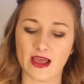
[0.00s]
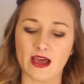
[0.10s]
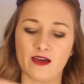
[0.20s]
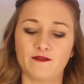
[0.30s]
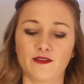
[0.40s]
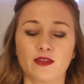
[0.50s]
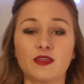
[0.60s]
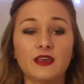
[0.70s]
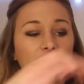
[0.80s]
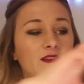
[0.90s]
have
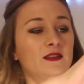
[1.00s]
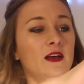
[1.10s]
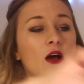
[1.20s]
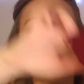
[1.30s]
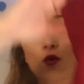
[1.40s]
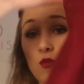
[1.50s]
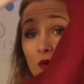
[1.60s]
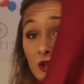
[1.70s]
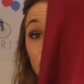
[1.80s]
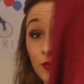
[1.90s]
this
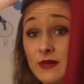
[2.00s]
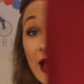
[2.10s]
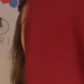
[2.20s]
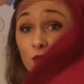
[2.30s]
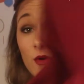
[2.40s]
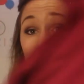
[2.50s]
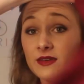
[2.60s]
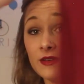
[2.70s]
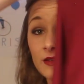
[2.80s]
wonderful black one.